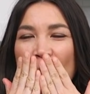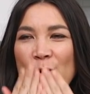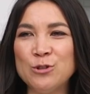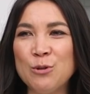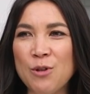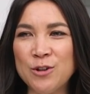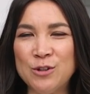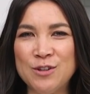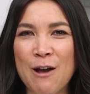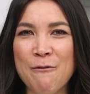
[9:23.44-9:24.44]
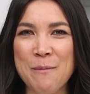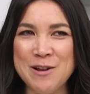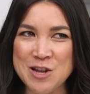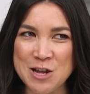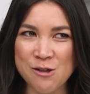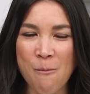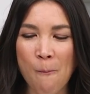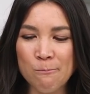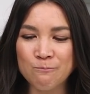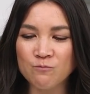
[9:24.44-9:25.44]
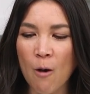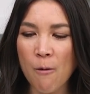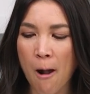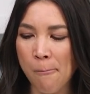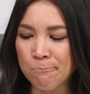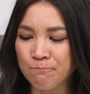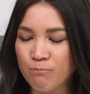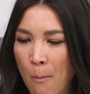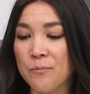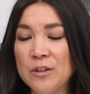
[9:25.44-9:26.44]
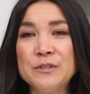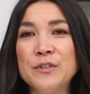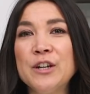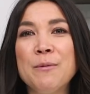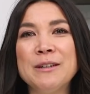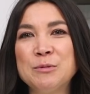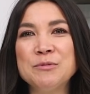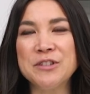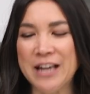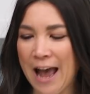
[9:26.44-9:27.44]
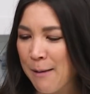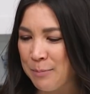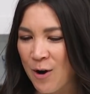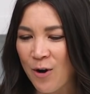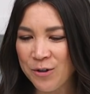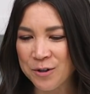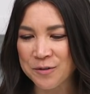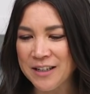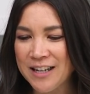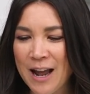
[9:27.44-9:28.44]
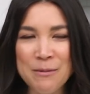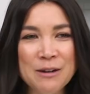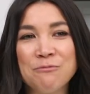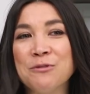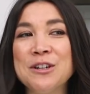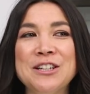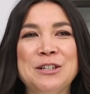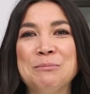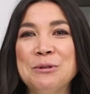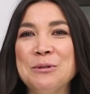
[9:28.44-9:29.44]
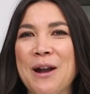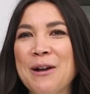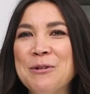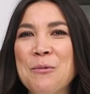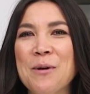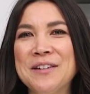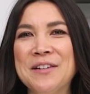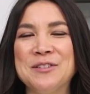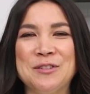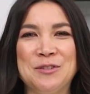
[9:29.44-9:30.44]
Also lots of stuff on my cheese. Okay. This video makes me really happy. All the green, I'm in a really good mood. I don't know what it is.